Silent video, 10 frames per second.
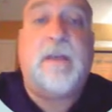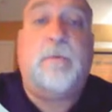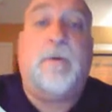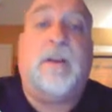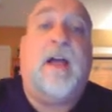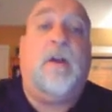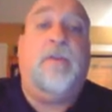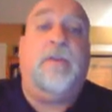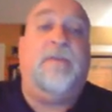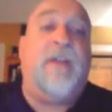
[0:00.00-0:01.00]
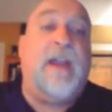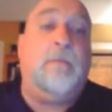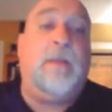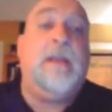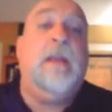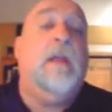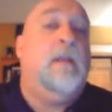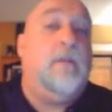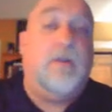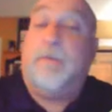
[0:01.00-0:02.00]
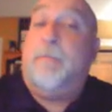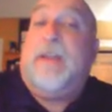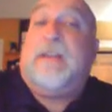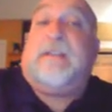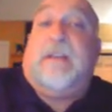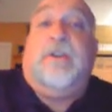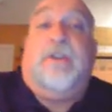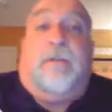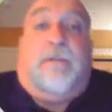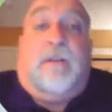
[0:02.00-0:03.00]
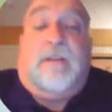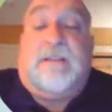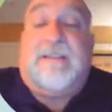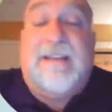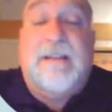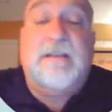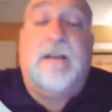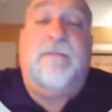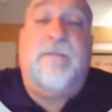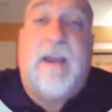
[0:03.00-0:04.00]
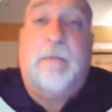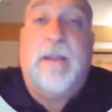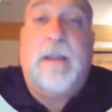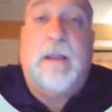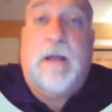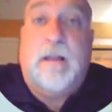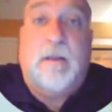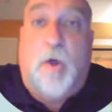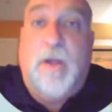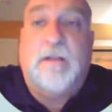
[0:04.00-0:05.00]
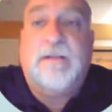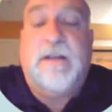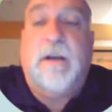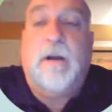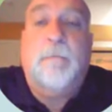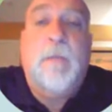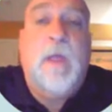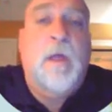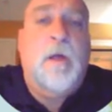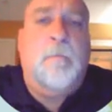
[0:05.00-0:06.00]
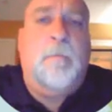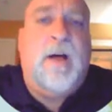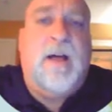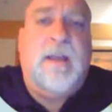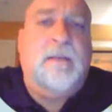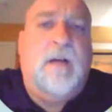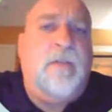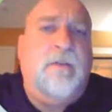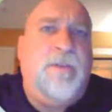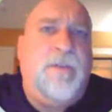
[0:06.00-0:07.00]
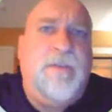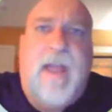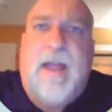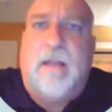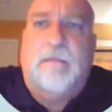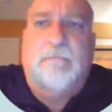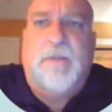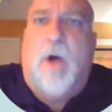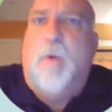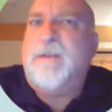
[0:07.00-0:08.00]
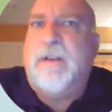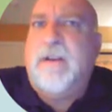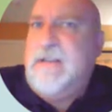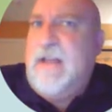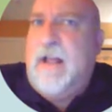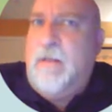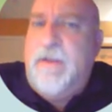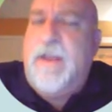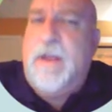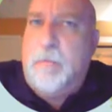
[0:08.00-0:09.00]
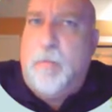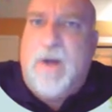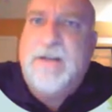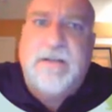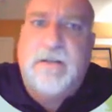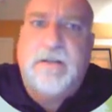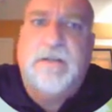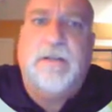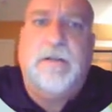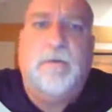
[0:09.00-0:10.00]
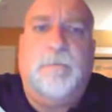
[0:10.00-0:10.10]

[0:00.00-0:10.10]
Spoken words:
They rely on their family. There's a big sense of family loyalty here. But other than that, no one's going to tell them what to do.